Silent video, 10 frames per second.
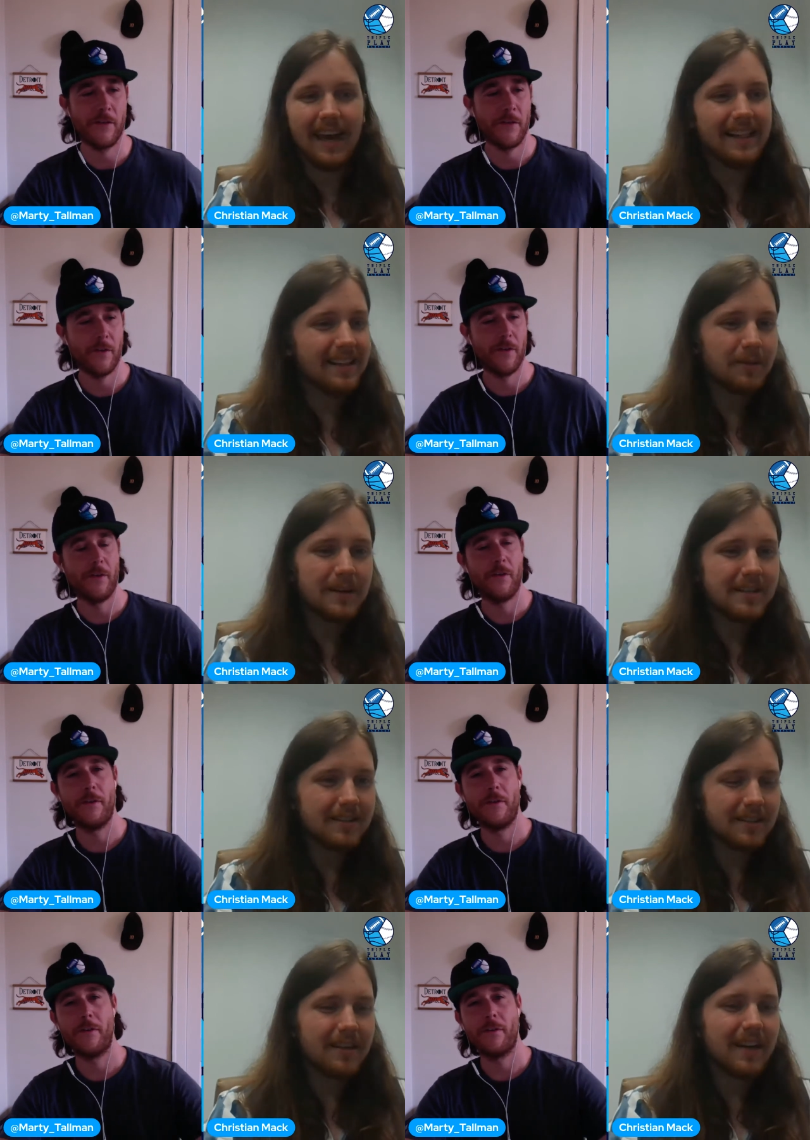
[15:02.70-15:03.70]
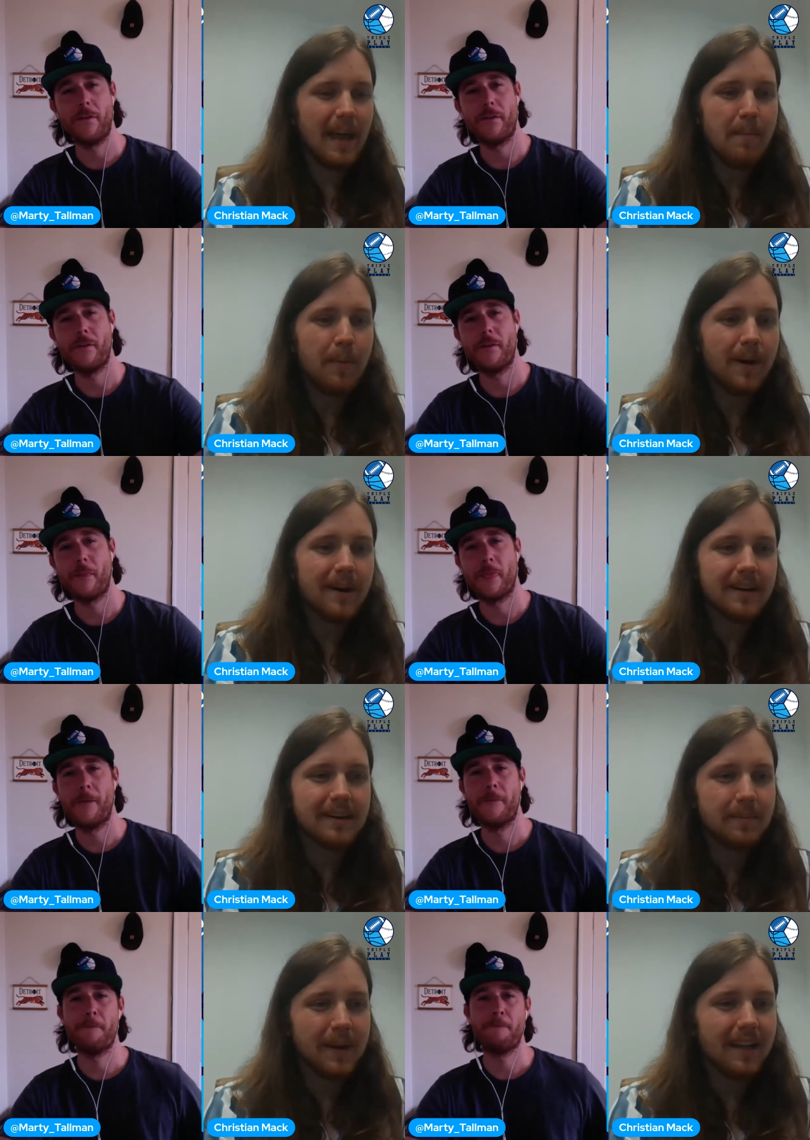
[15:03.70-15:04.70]
Speaker 1: I think the Red Sox are going to get
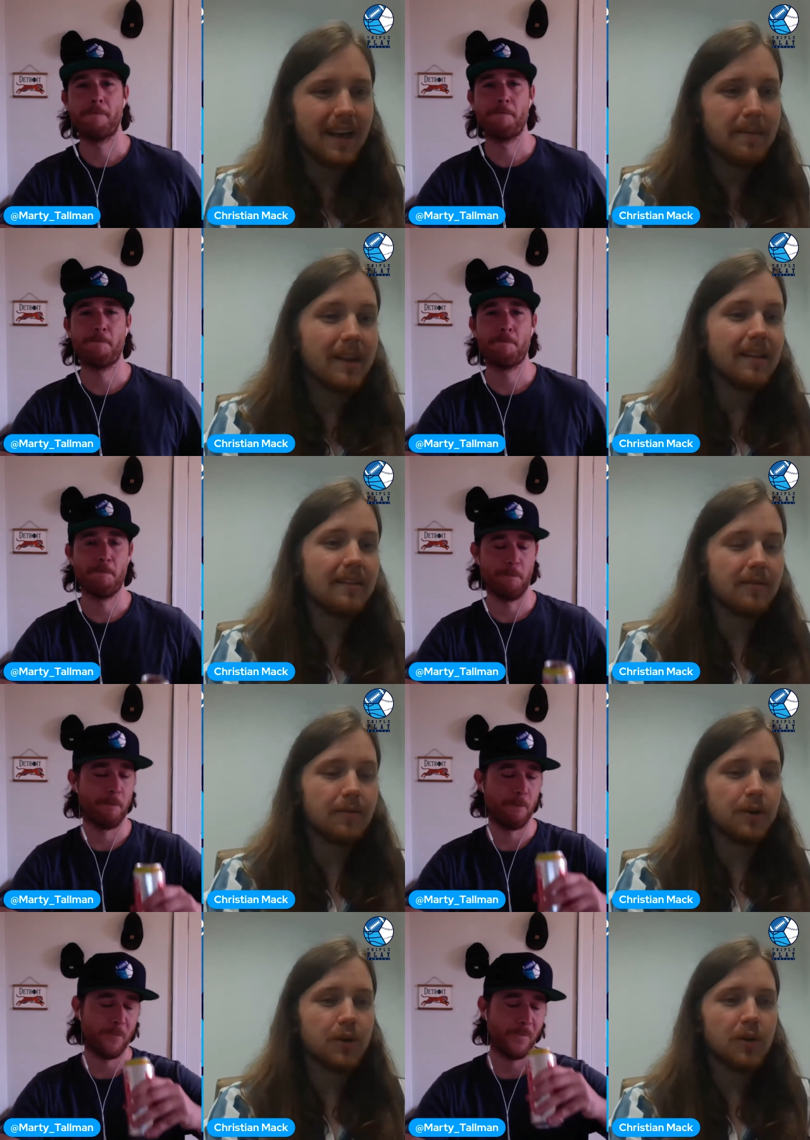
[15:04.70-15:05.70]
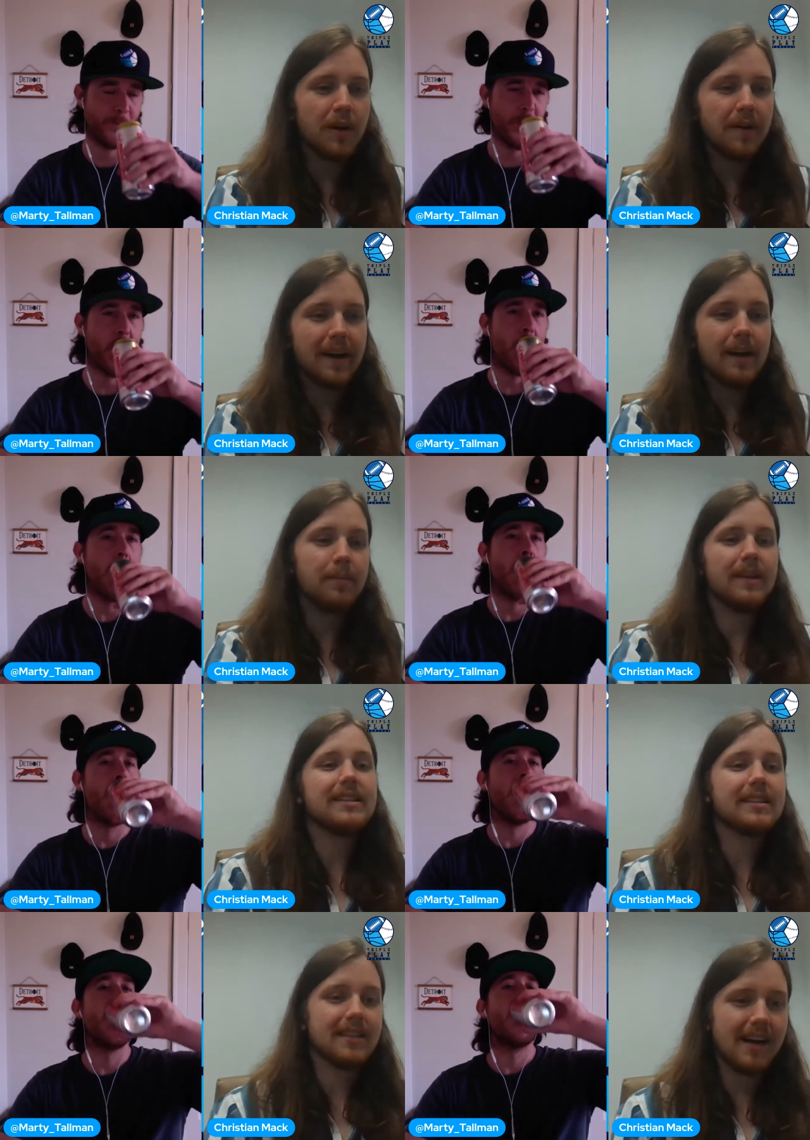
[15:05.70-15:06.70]
burned, but I mean the Verdugo hype.
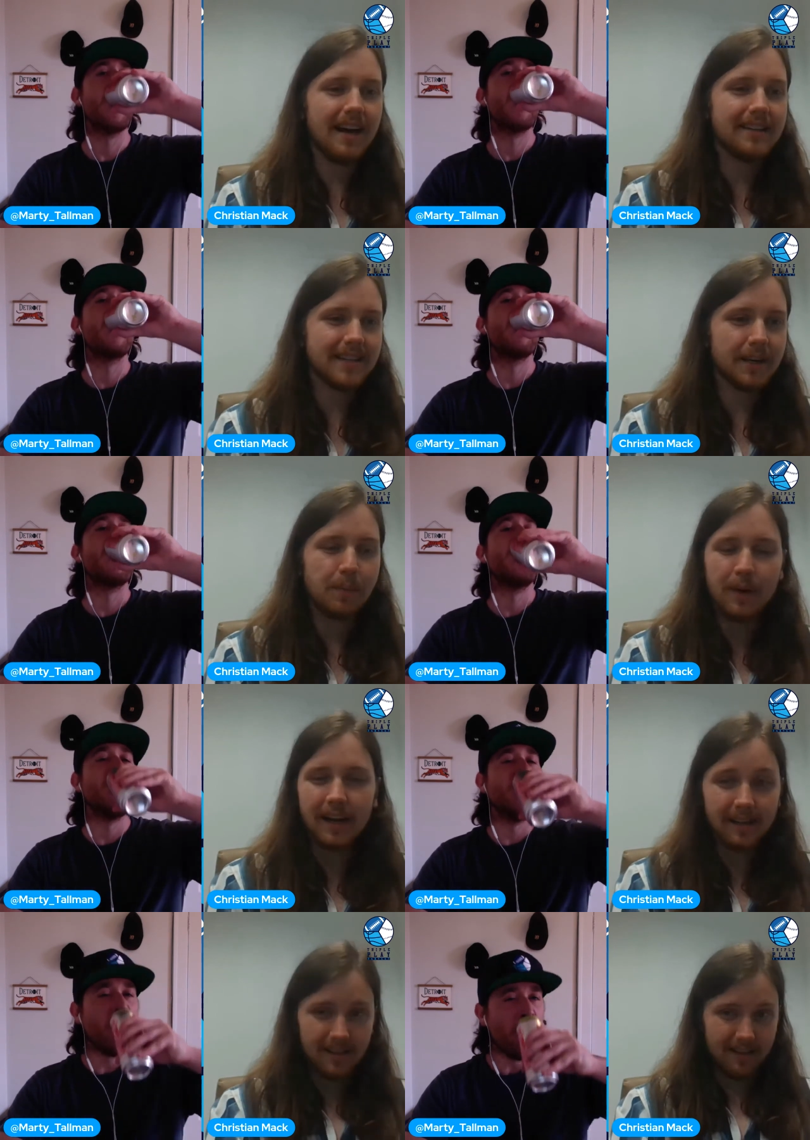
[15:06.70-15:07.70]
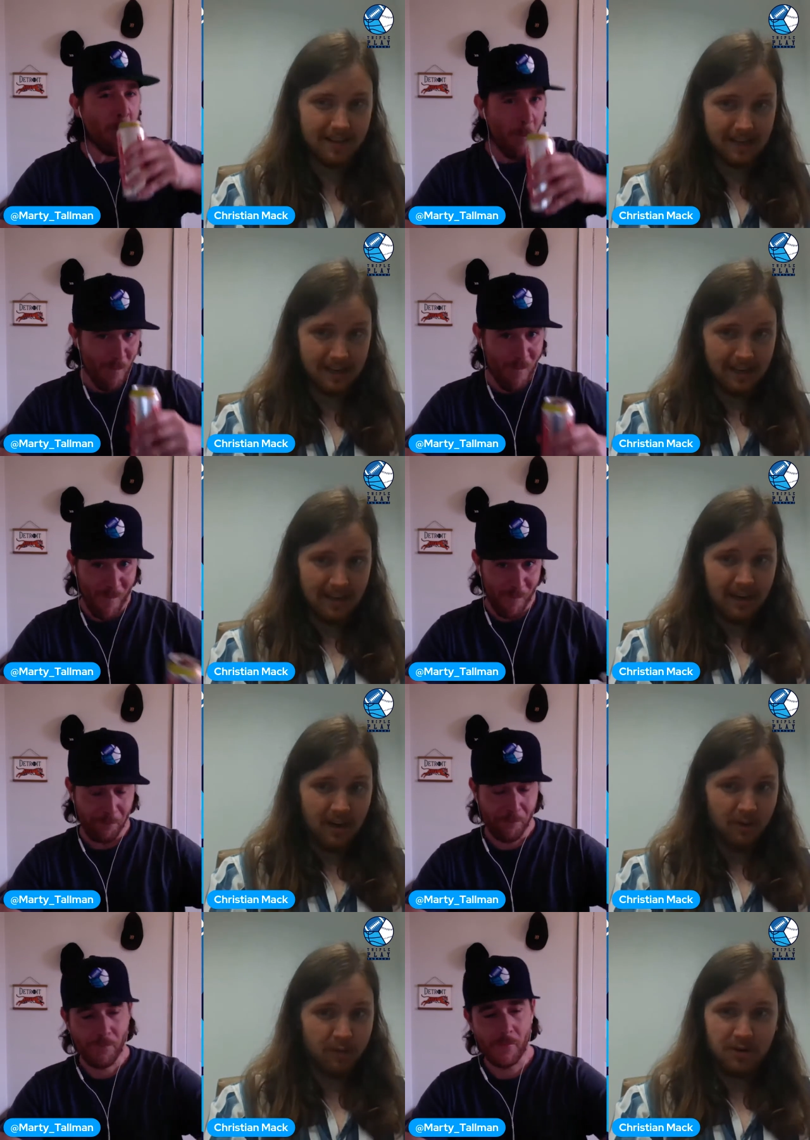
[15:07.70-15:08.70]
This is a hot take, but I think that
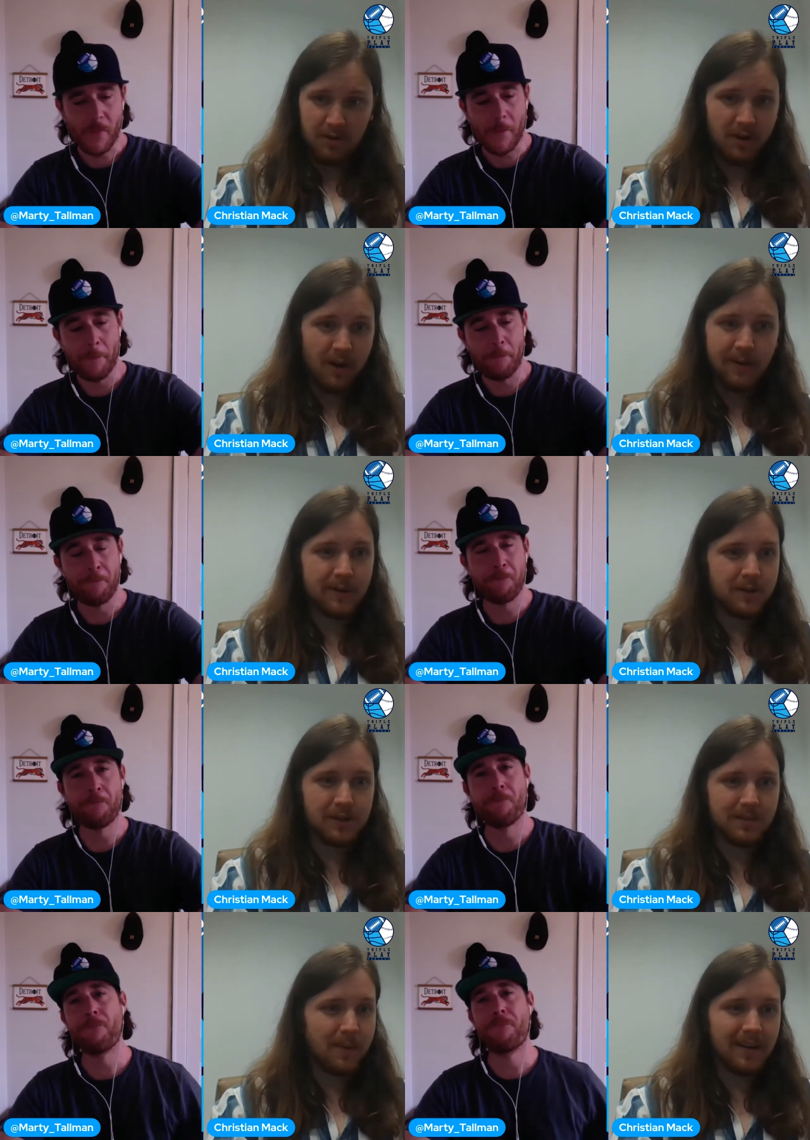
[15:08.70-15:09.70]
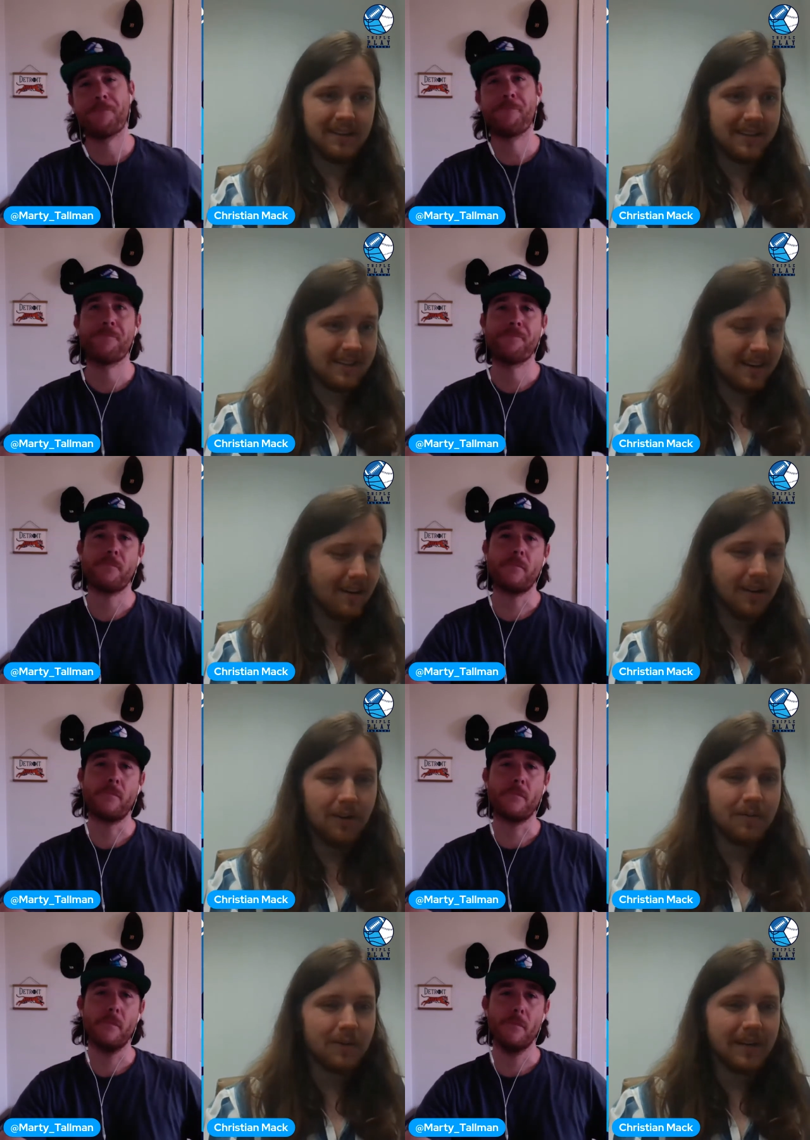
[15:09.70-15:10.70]
Verdugo has just been Tindy all
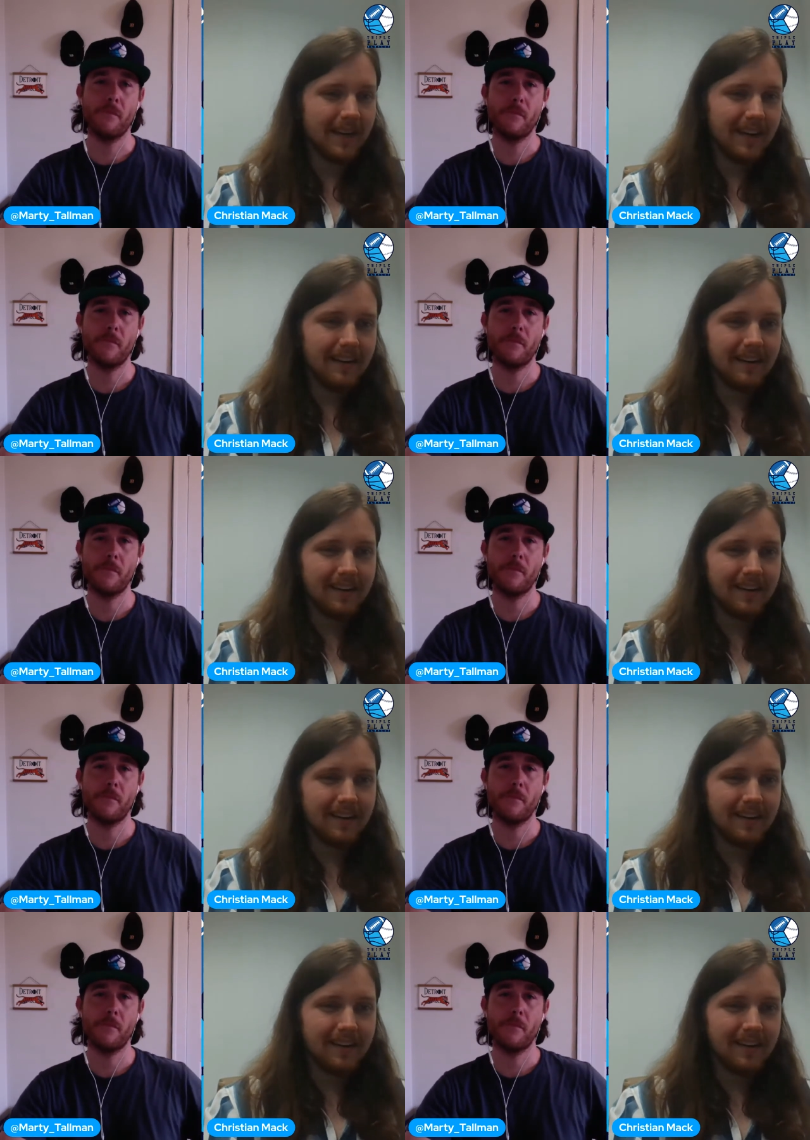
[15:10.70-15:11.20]
over again.